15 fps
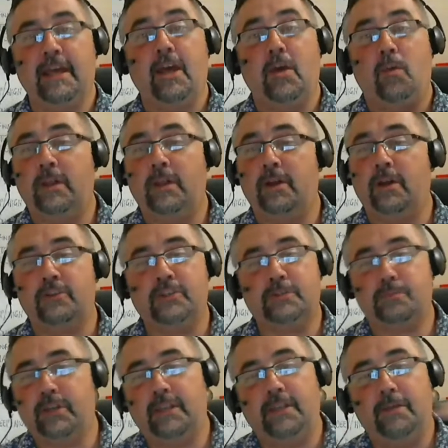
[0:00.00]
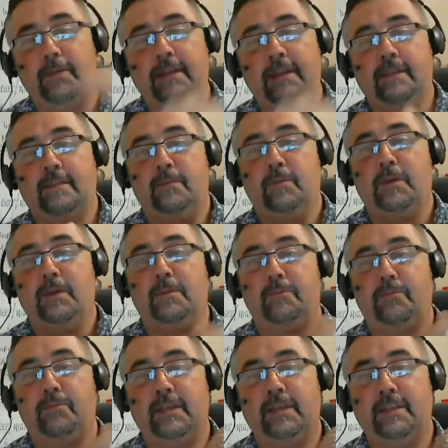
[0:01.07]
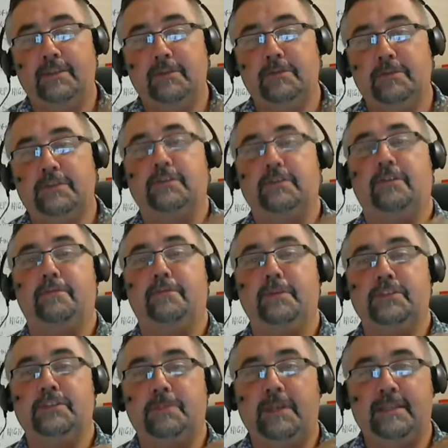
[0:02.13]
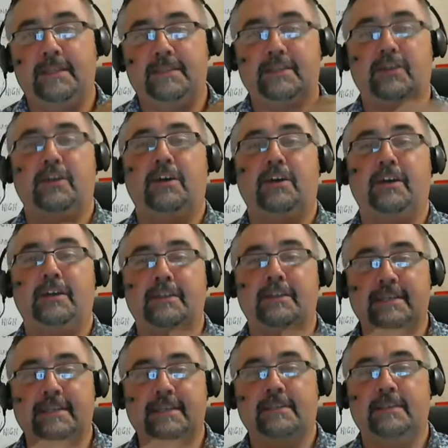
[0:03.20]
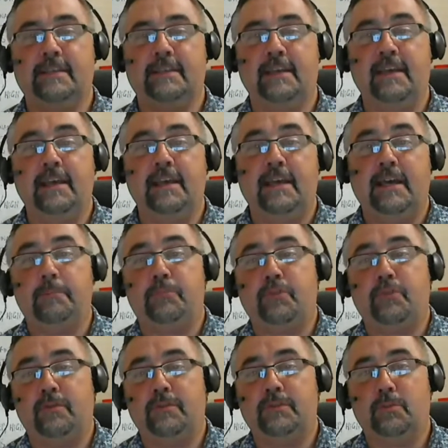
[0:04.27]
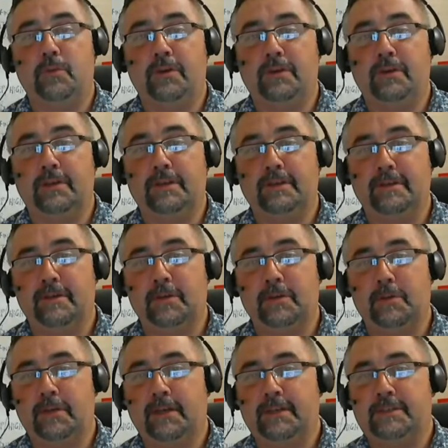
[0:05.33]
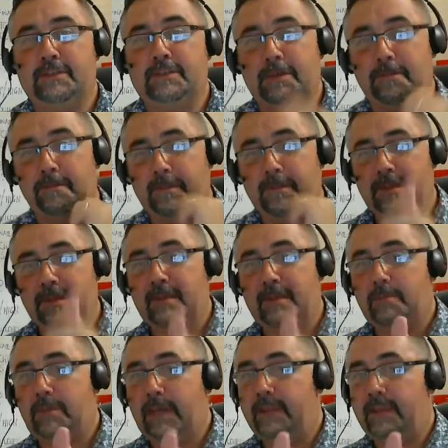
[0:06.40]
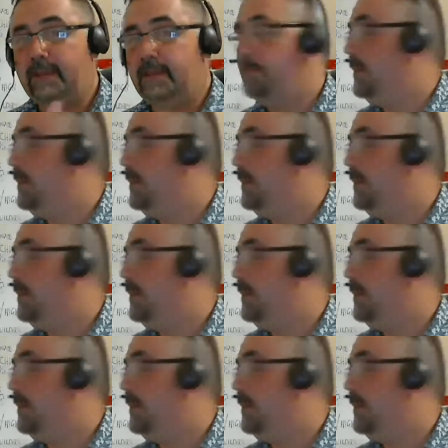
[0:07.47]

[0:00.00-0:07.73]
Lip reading: we're not just bringing you anything. We are bringing you stuff which has been tried, tested, and proven to work. Okay, so bear that in